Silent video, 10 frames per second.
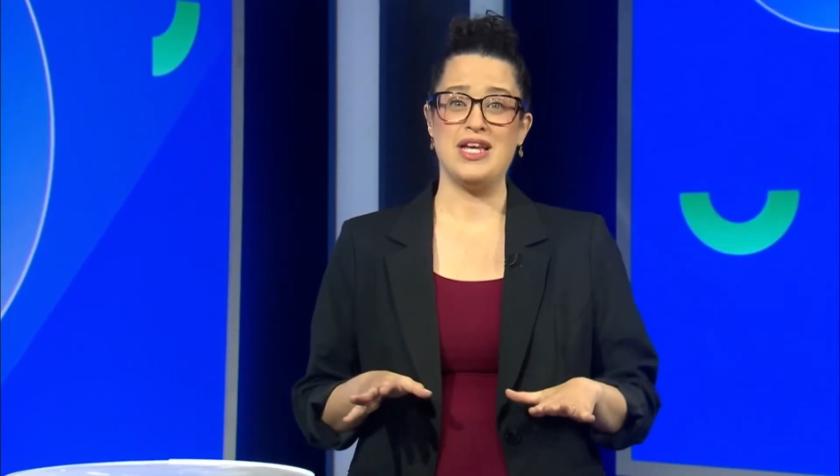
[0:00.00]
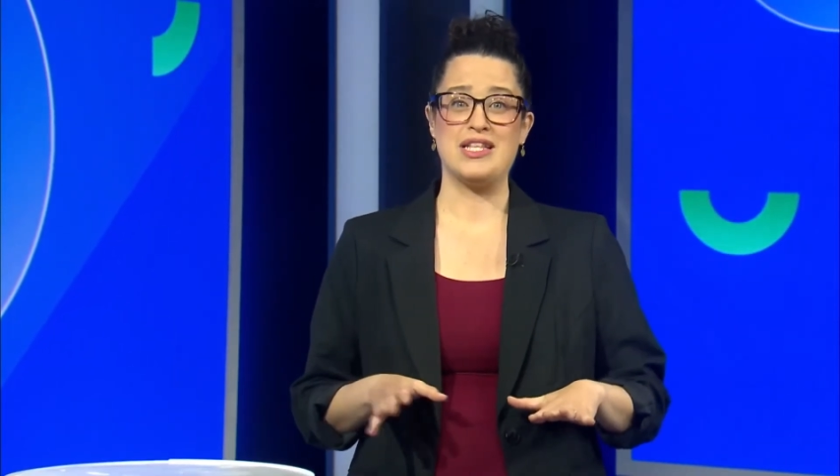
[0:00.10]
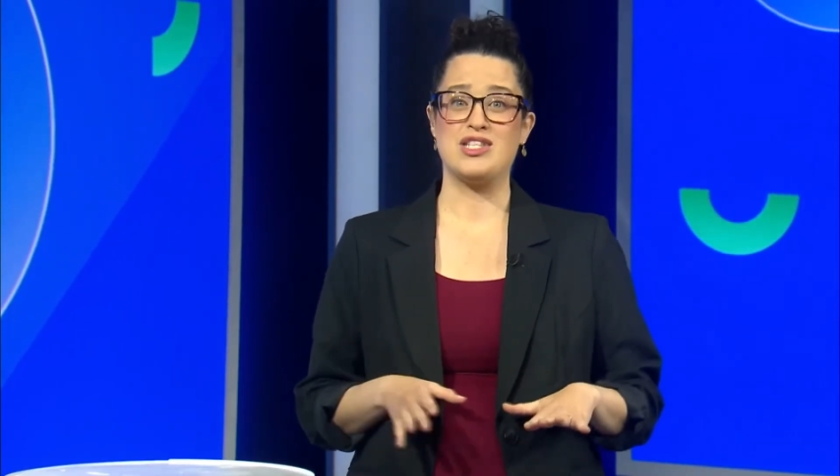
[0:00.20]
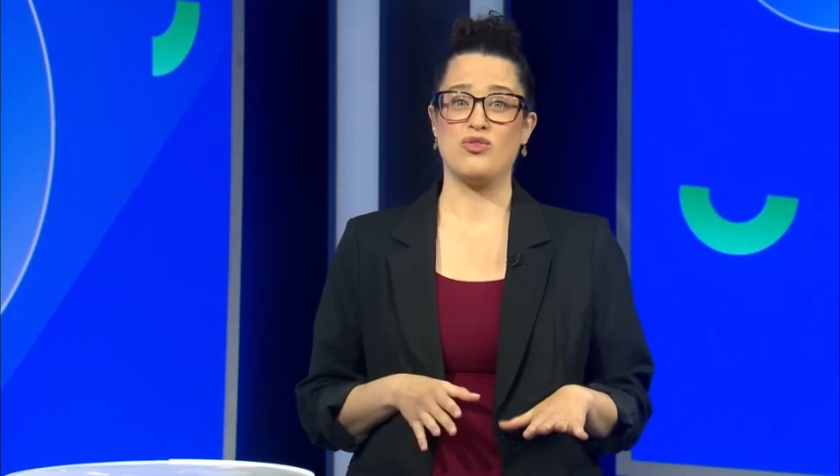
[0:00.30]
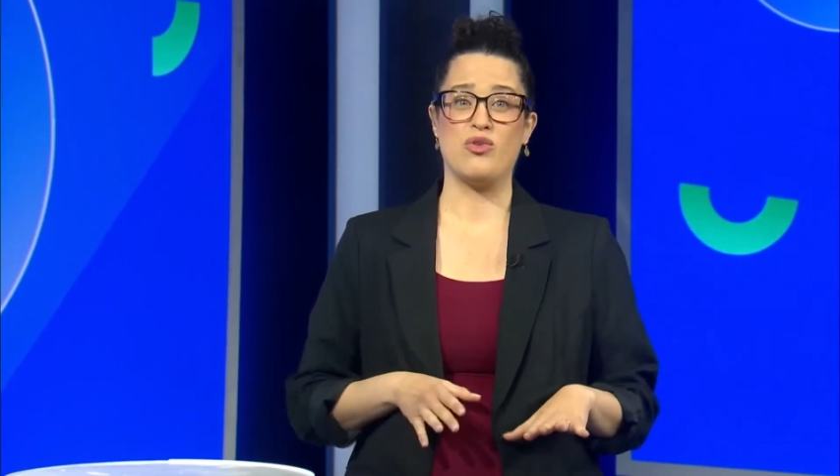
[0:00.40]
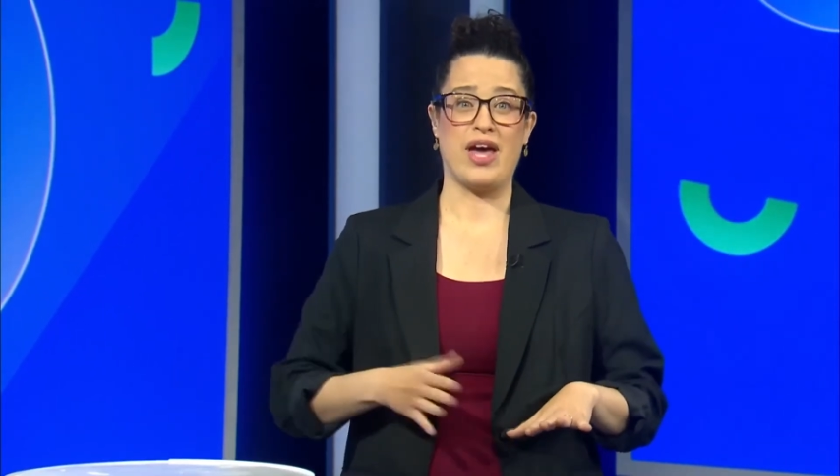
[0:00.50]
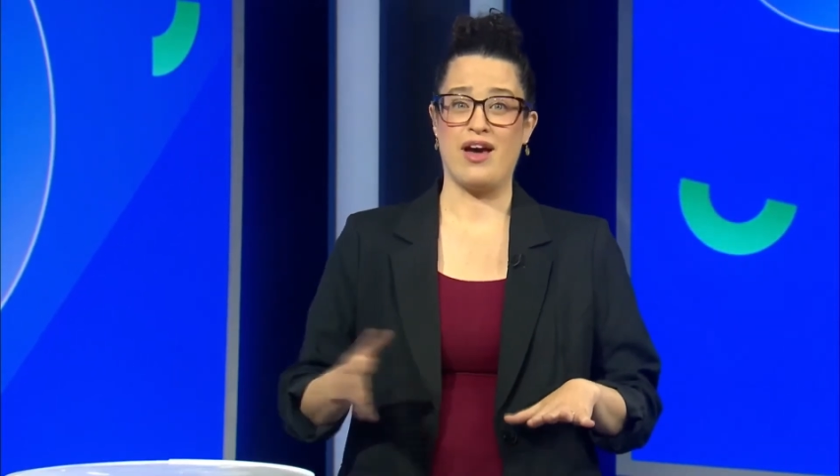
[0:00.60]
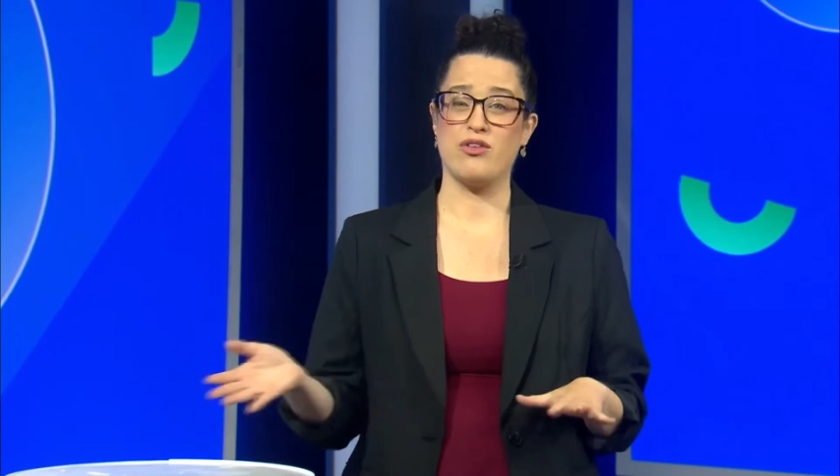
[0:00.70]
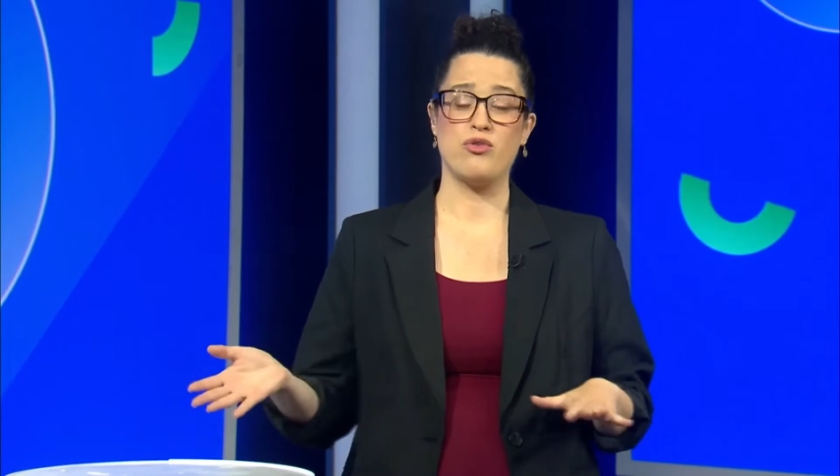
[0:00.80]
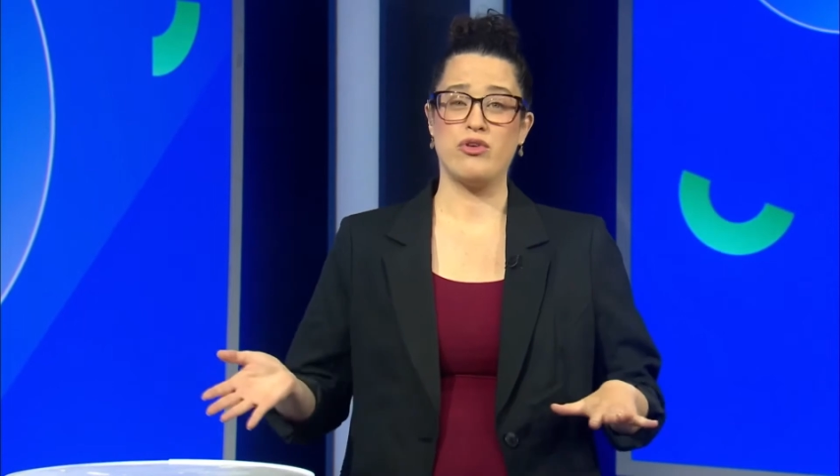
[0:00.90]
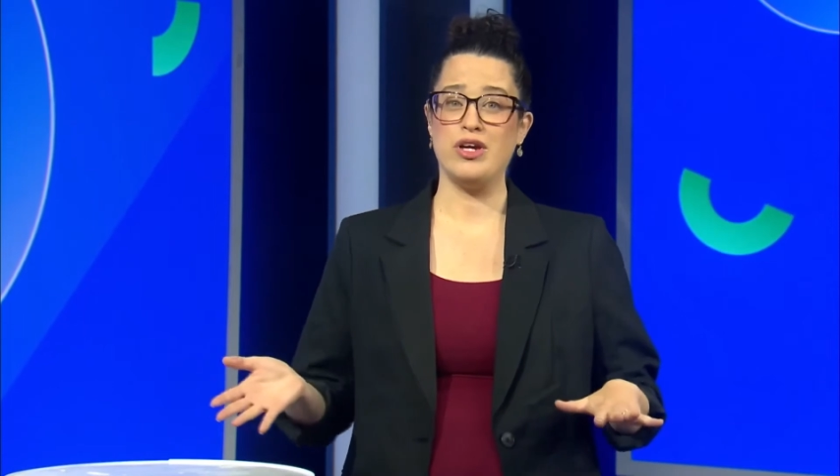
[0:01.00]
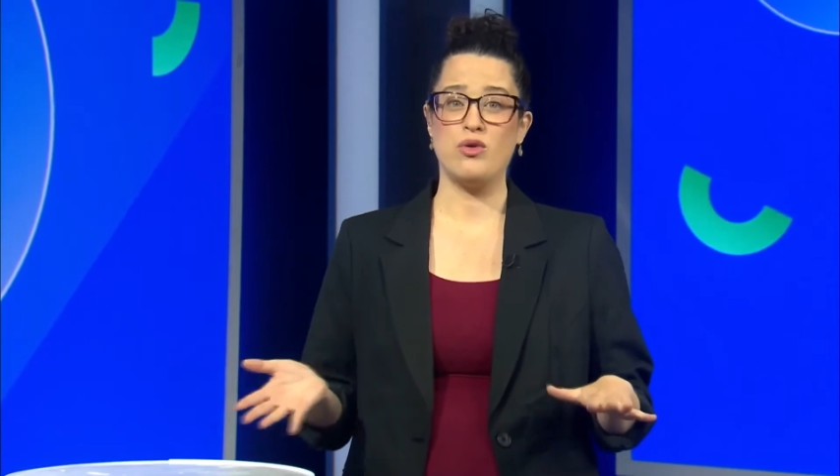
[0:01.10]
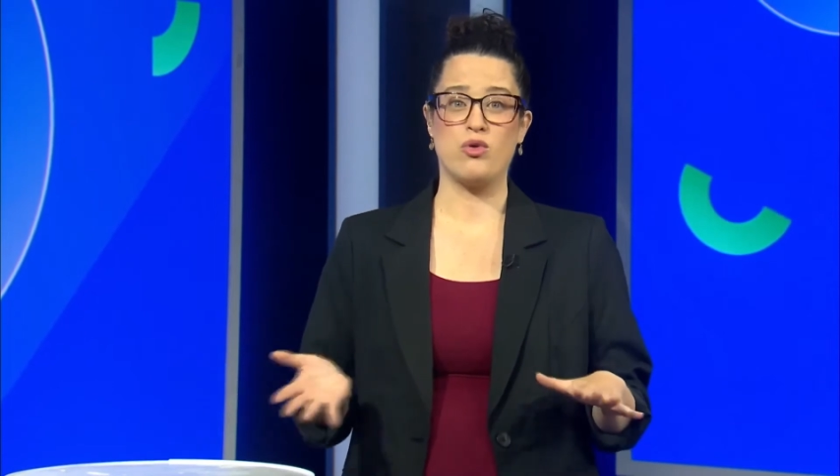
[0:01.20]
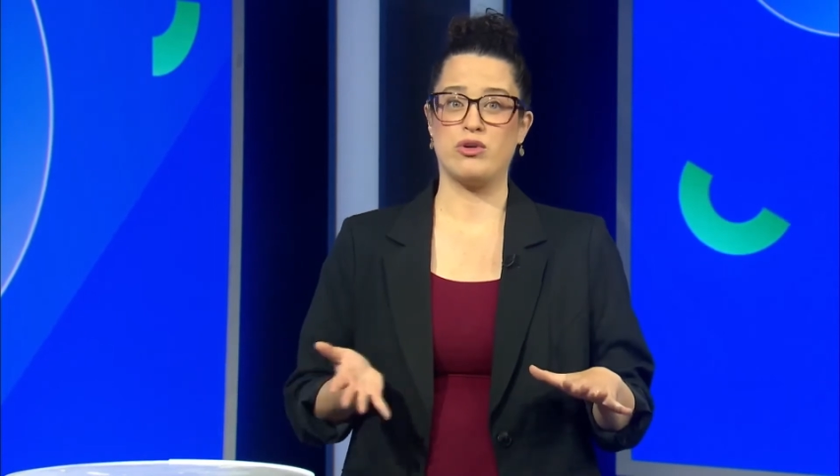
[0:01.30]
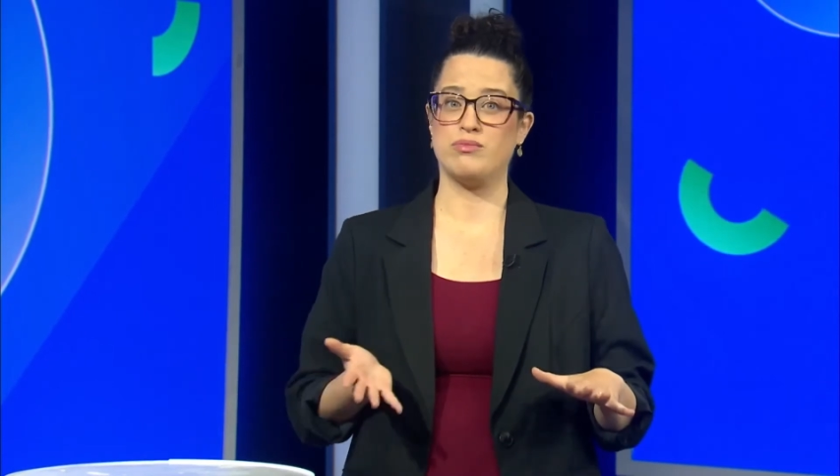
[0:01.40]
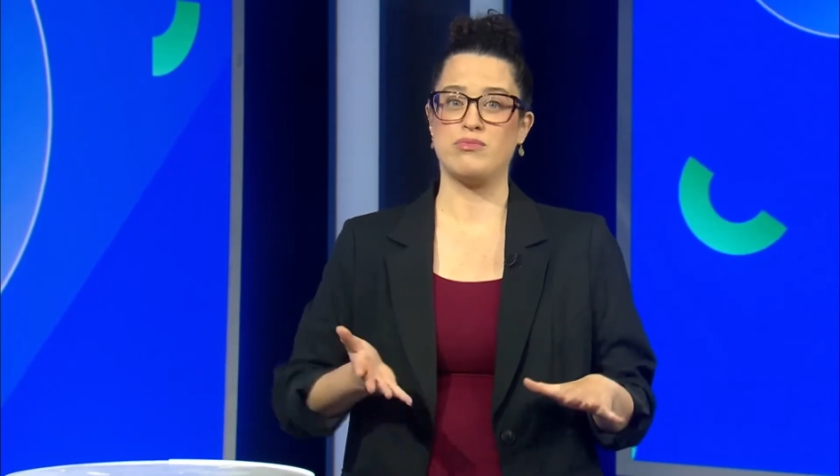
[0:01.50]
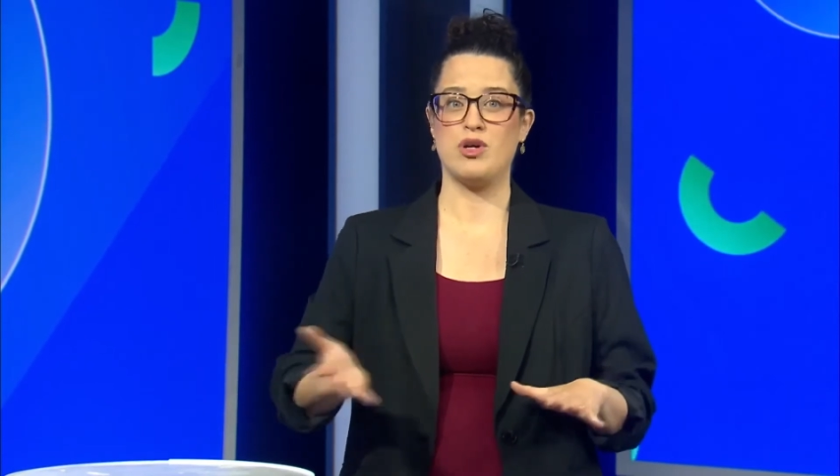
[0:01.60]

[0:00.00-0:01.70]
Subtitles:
into category or